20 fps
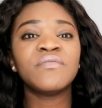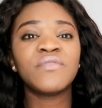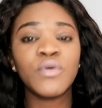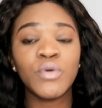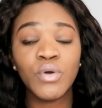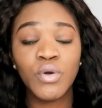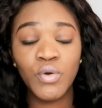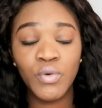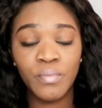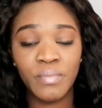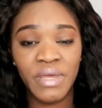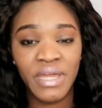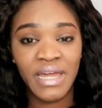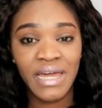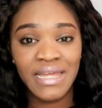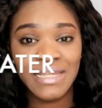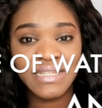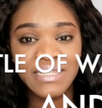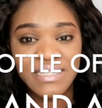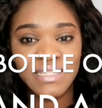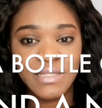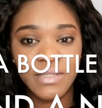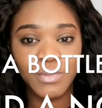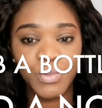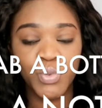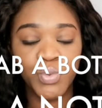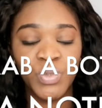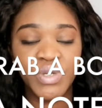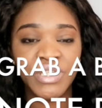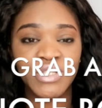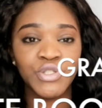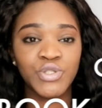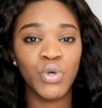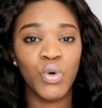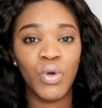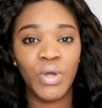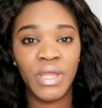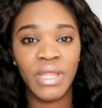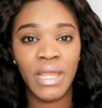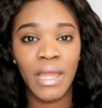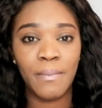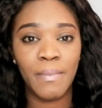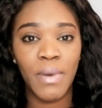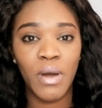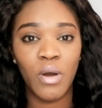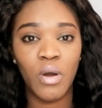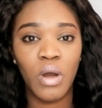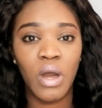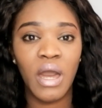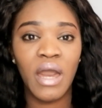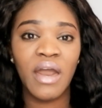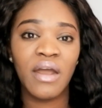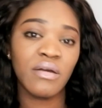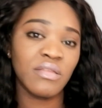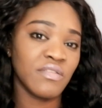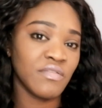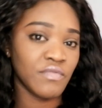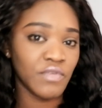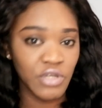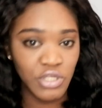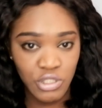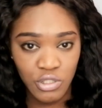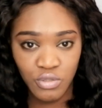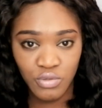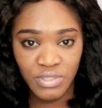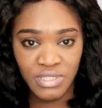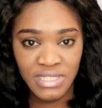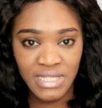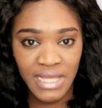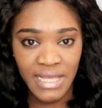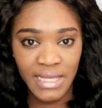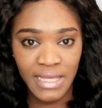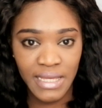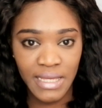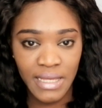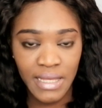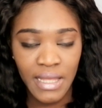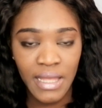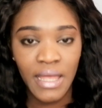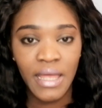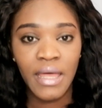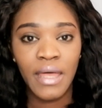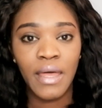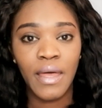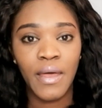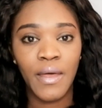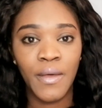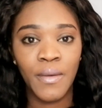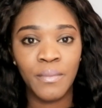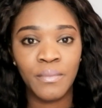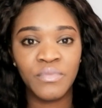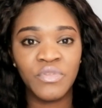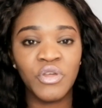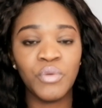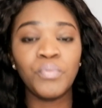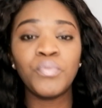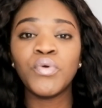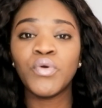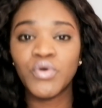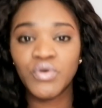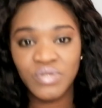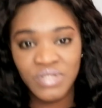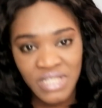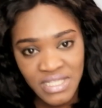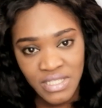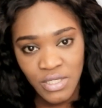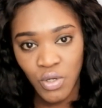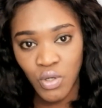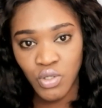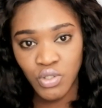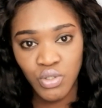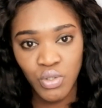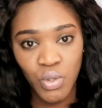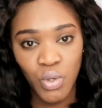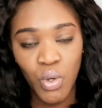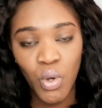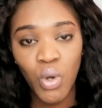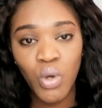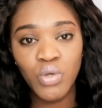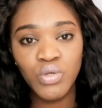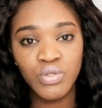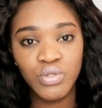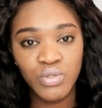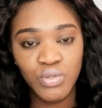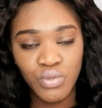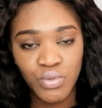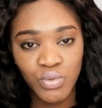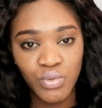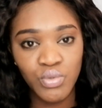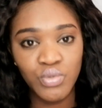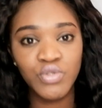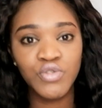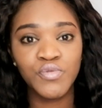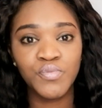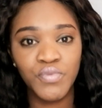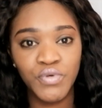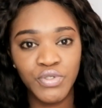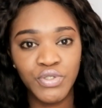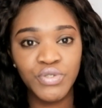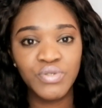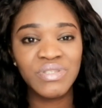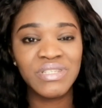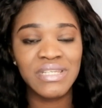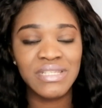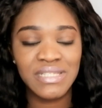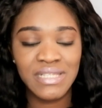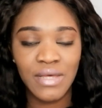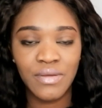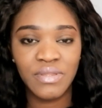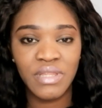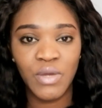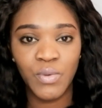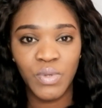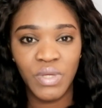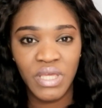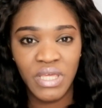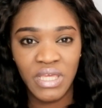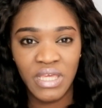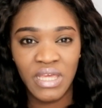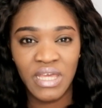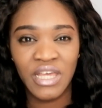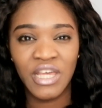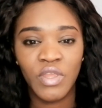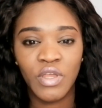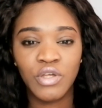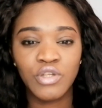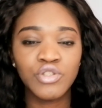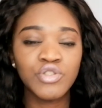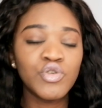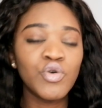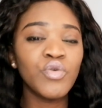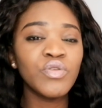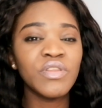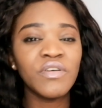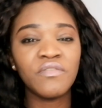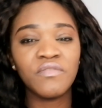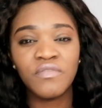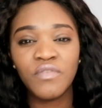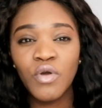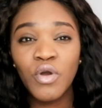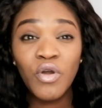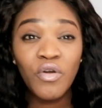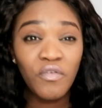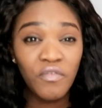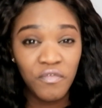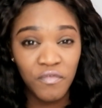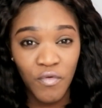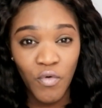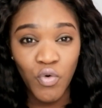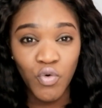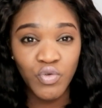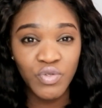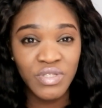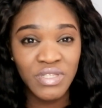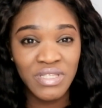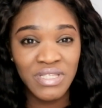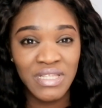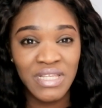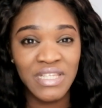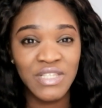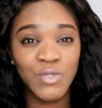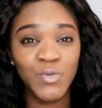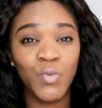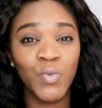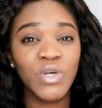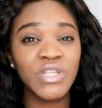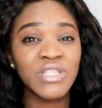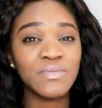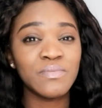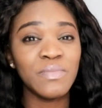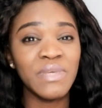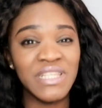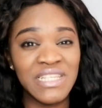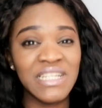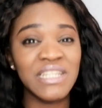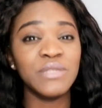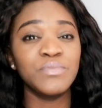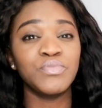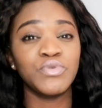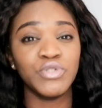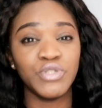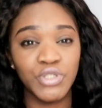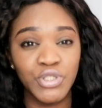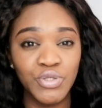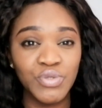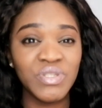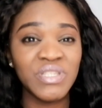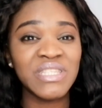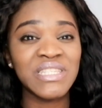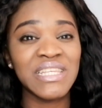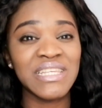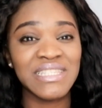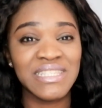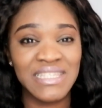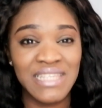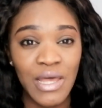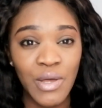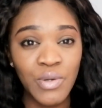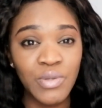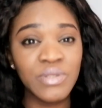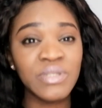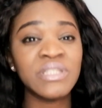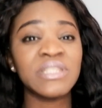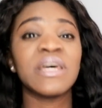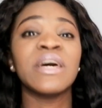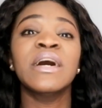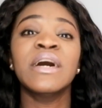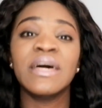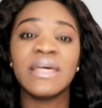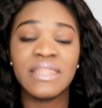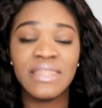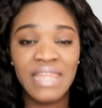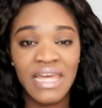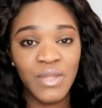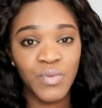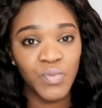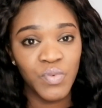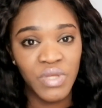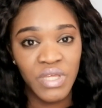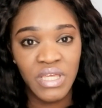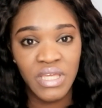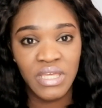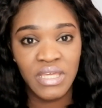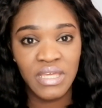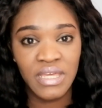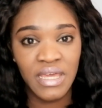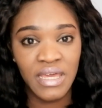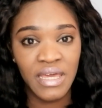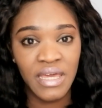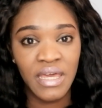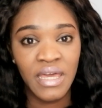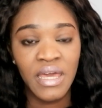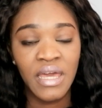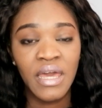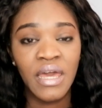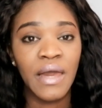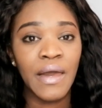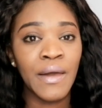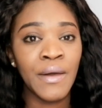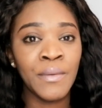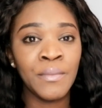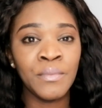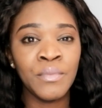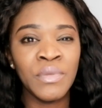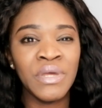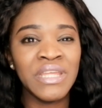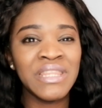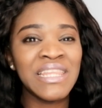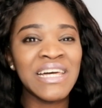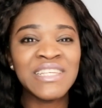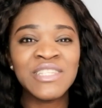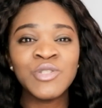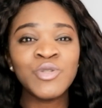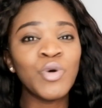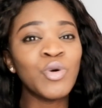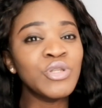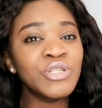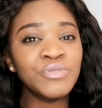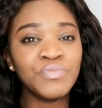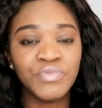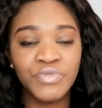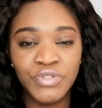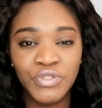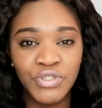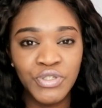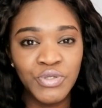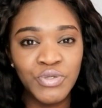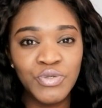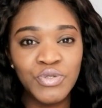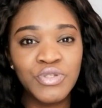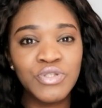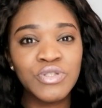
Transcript: vocal mechanism, we're talking about how the voice looks like, the process it also goes through to produce the sound that we hear. So the vocal folds is what basically produces the sound that we hear. It doesn't only produce